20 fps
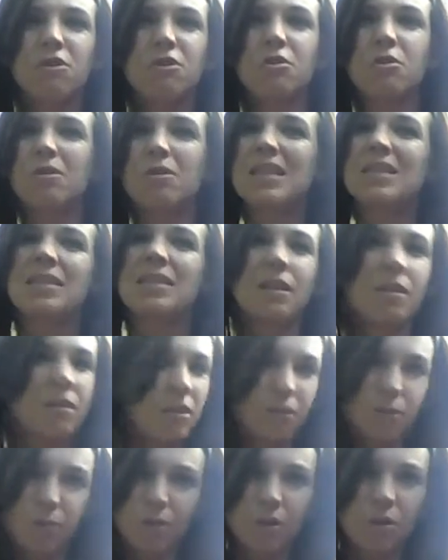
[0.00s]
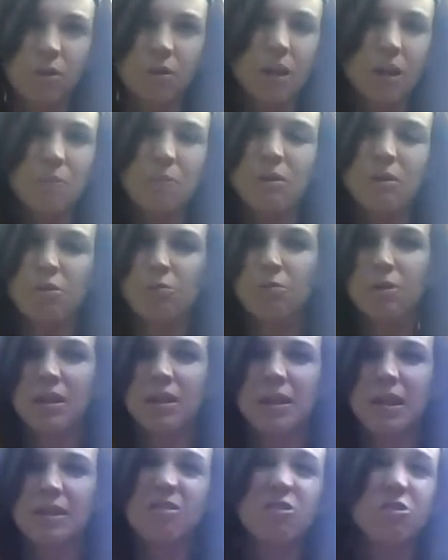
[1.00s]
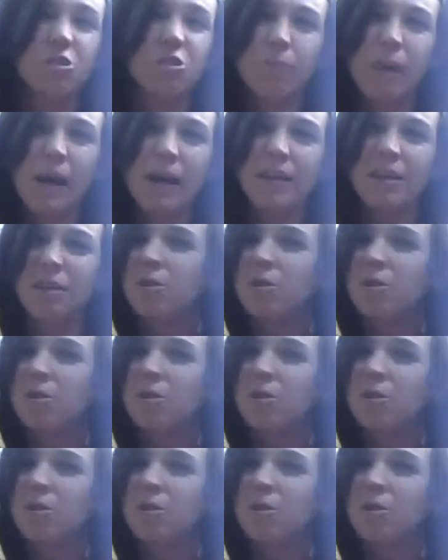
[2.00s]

you know, that's not good for you're putting that in your body.